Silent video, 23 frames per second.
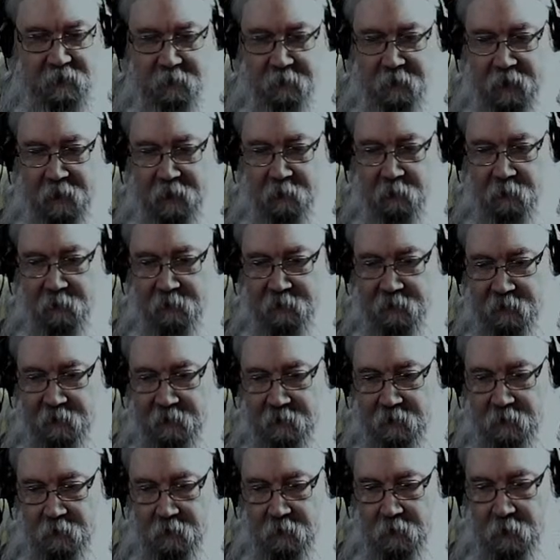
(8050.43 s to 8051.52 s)
the Bangles.
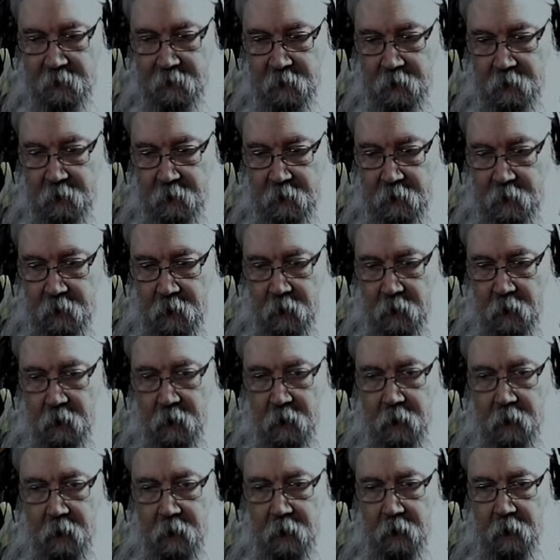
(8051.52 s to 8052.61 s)

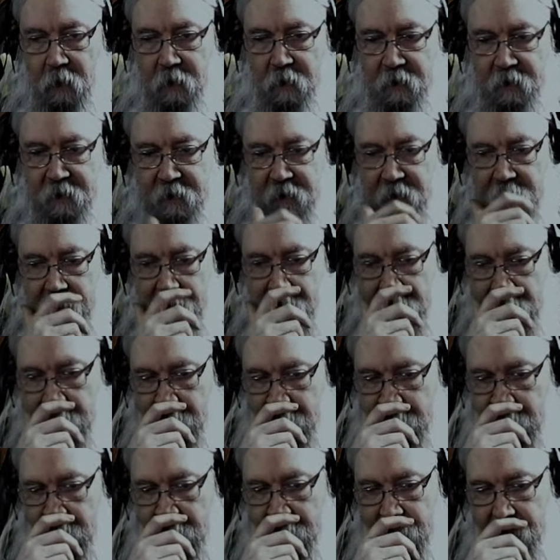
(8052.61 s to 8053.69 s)

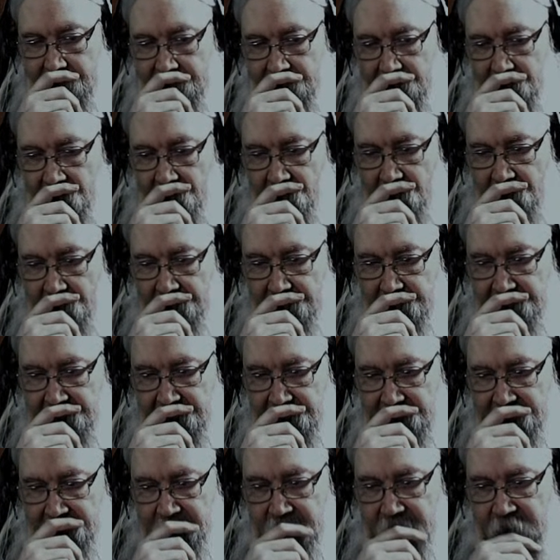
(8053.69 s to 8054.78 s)
Again, I know
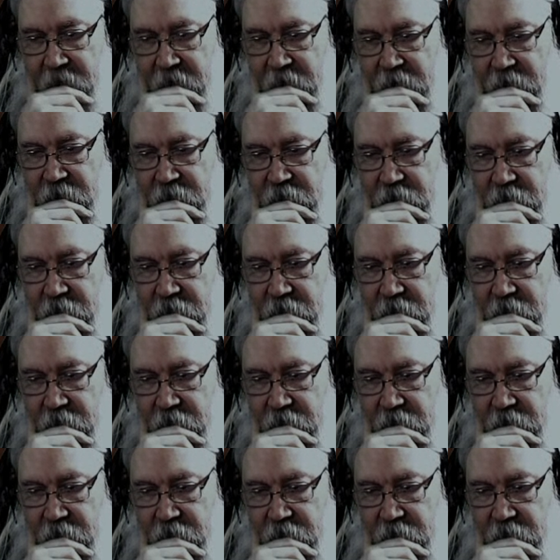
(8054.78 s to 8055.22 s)
repeating